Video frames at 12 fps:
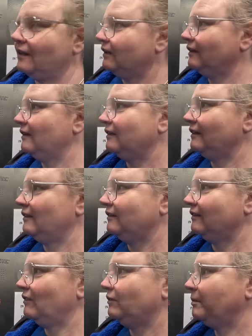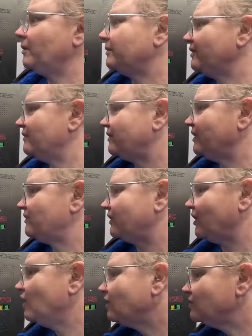it's brought me to the first one.